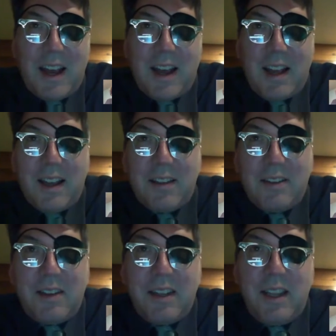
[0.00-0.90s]
like to
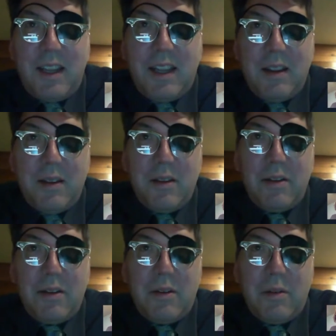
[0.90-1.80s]
see
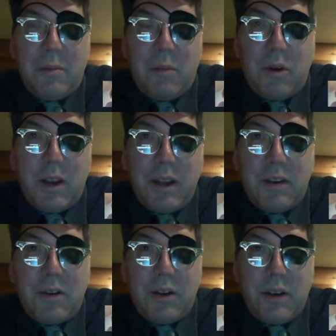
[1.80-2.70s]
more
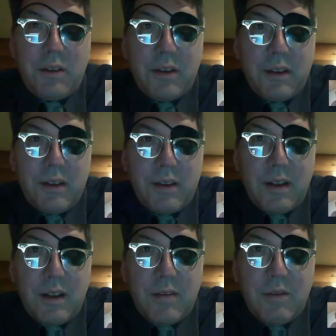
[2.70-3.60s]
integration
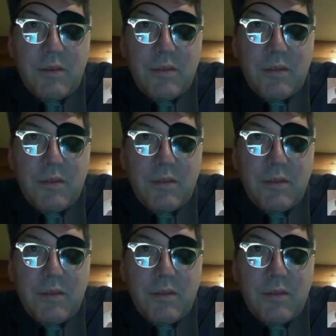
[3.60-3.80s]
of